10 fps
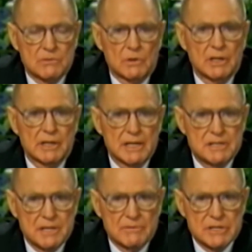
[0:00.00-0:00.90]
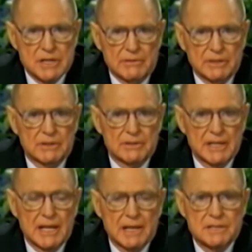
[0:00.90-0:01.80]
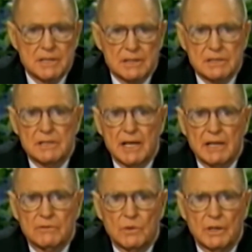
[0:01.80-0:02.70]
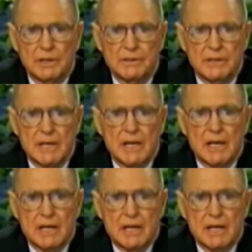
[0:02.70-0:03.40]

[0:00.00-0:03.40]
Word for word: It's 1 877 396 9400.